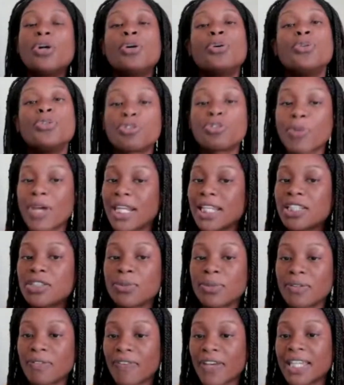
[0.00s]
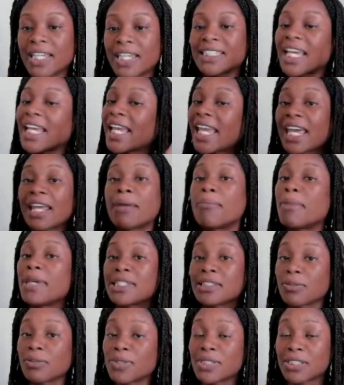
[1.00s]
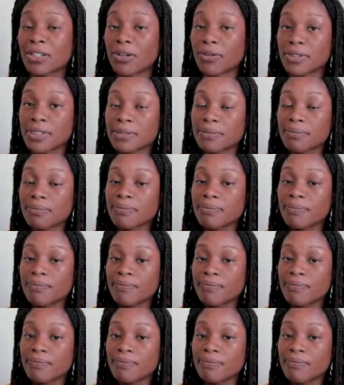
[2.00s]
who's ready to invest and get amazing results.